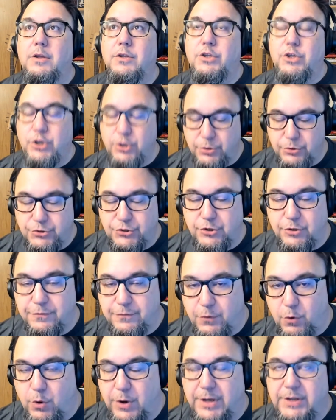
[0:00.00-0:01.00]
user
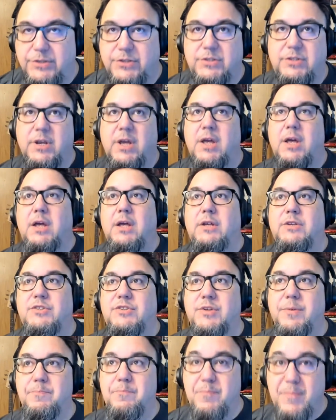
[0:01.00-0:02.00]
voice
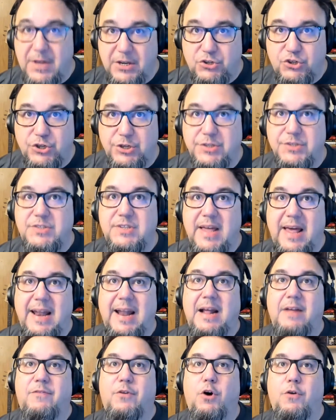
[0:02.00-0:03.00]
submissions that
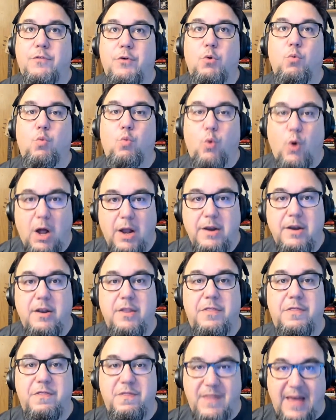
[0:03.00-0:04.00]
have over
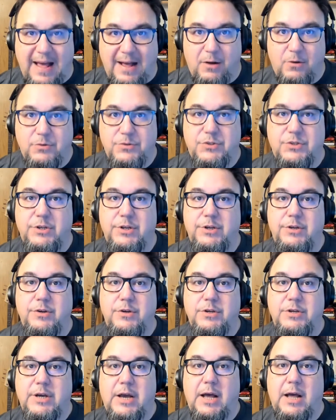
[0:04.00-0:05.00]

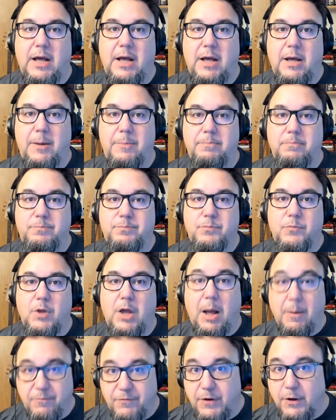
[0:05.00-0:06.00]
1,000
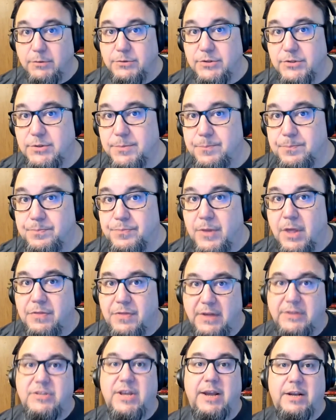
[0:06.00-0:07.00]
upvotes.
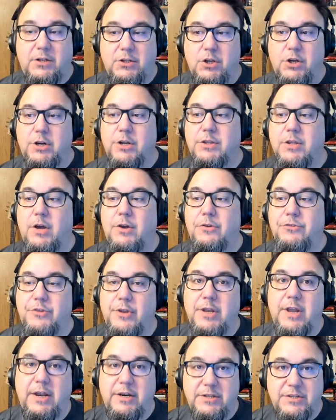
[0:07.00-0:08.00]
They take a look at those
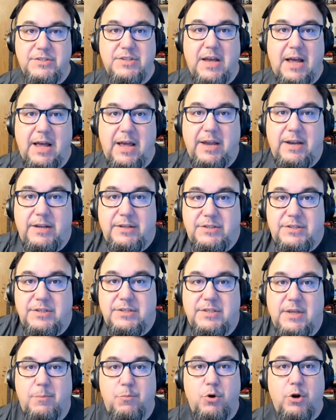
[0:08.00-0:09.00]
and they decide, is this
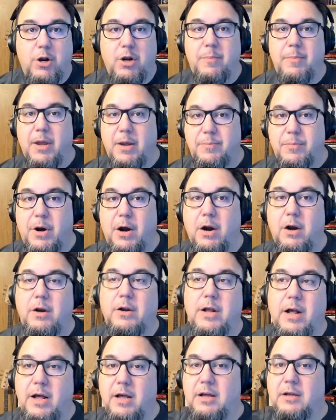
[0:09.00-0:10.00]
something we're going to make
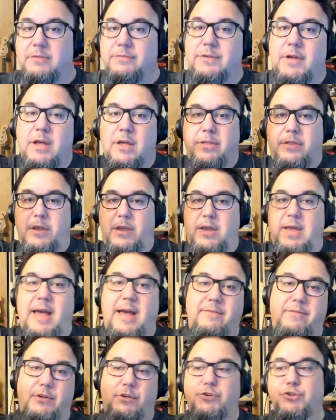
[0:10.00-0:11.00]
part of the
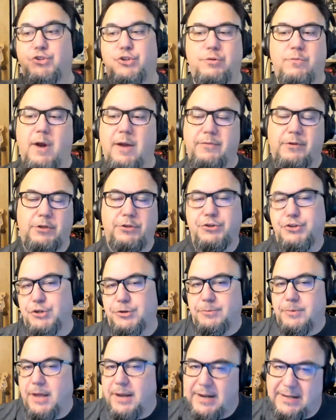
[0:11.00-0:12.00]
evolution
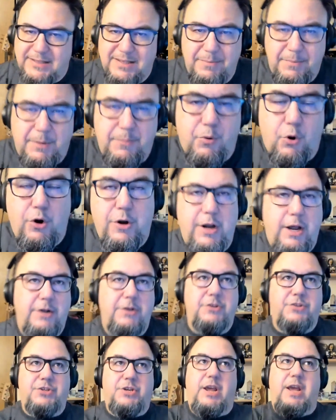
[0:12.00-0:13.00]
revolution? And that's something important to
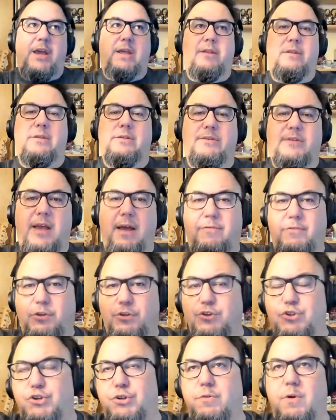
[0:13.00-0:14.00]
understand, this
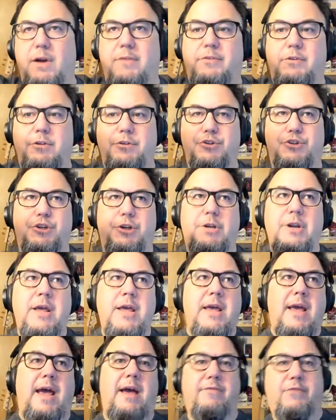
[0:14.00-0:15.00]
evolution revolution.
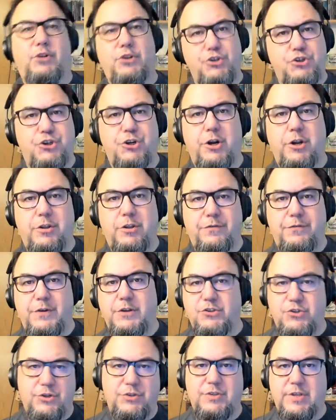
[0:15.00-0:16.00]
Evolution are the
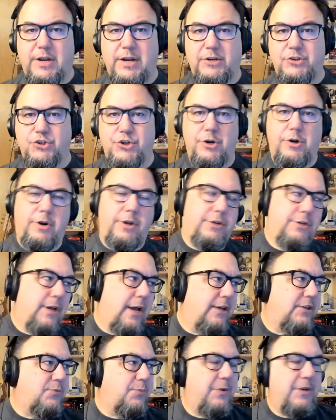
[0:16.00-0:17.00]
features that engineering
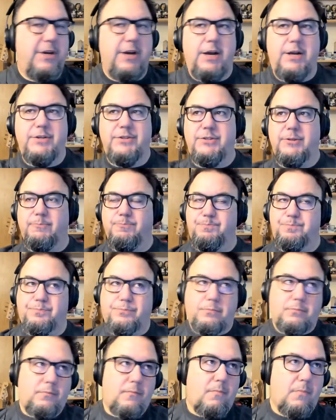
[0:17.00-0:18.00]
does because
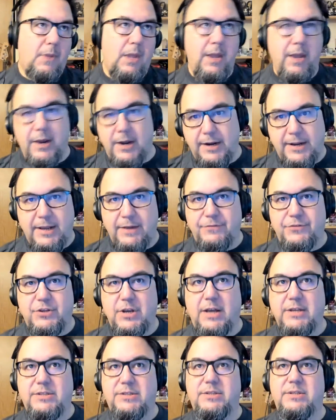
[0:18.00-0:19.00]
it gives
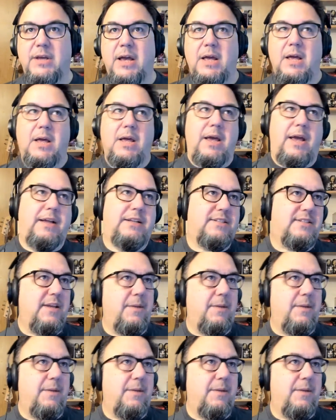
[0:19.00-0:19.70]
us, it's